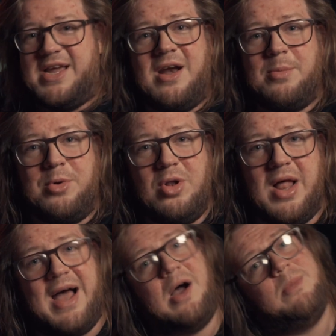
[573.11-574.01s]

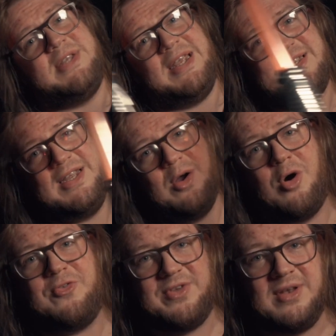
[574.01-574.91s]
terrible at updating
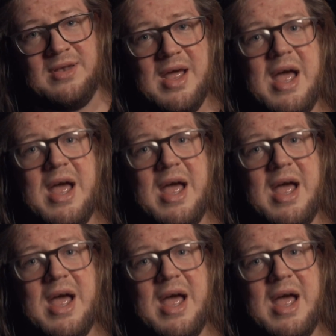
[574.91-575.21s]
often.